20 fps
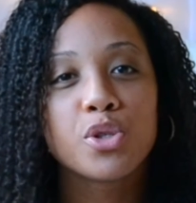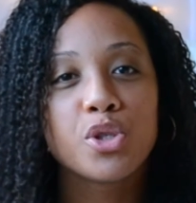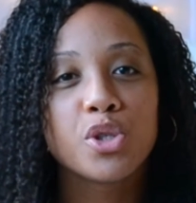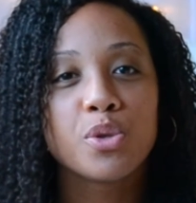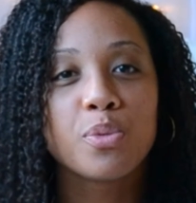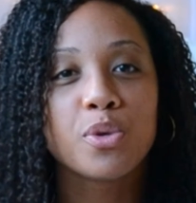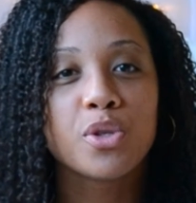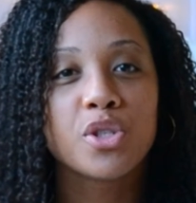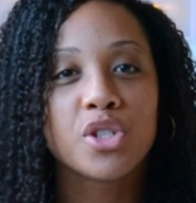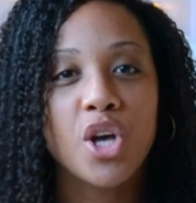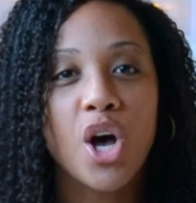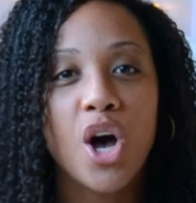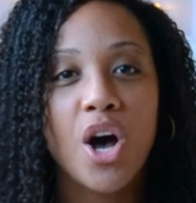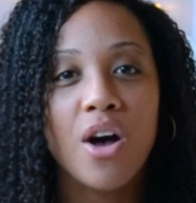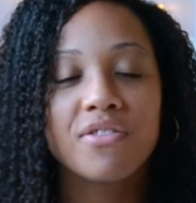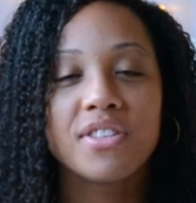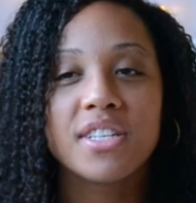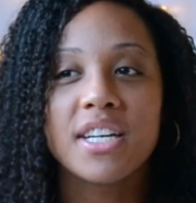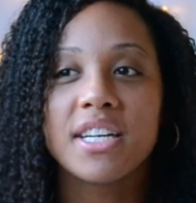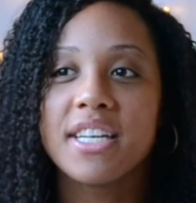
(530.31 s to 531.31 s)
super
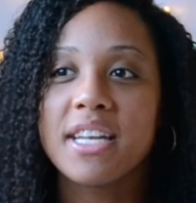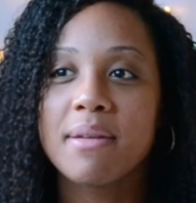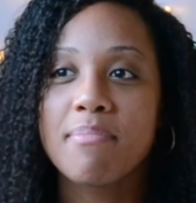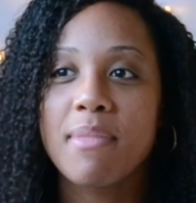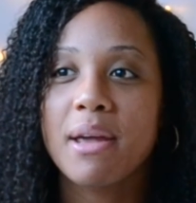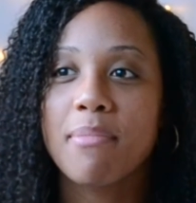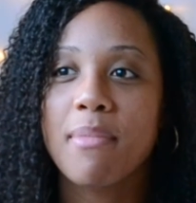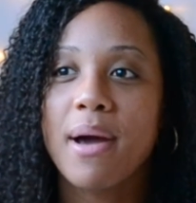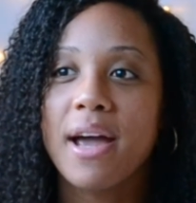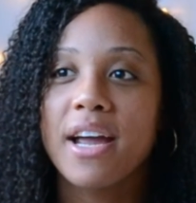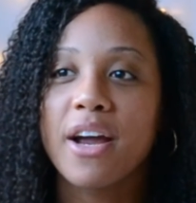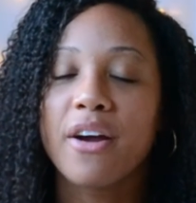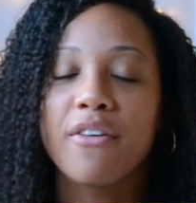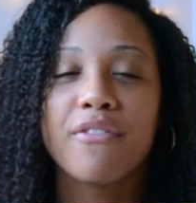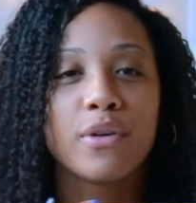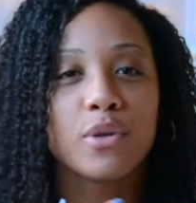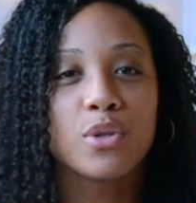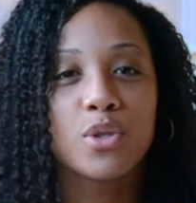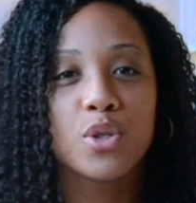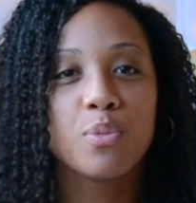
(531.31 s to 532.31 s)
soft and it didn't make my hair
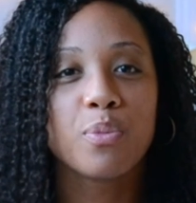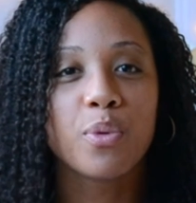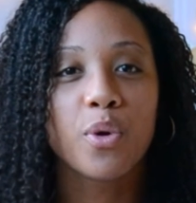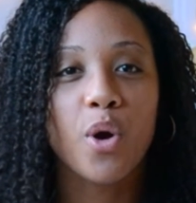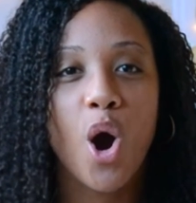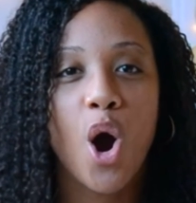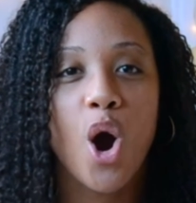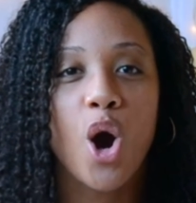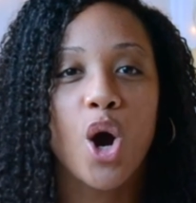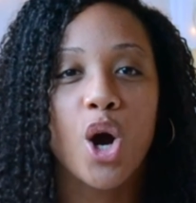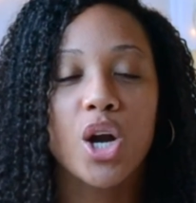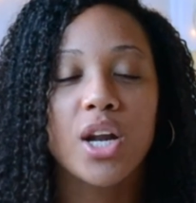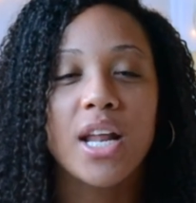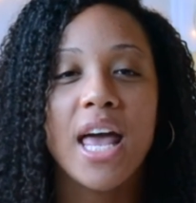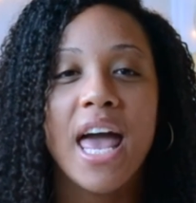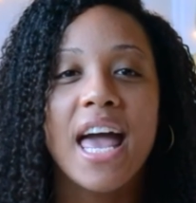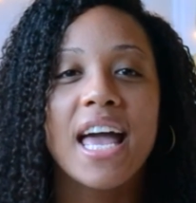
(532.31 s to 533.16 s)
feel super hard.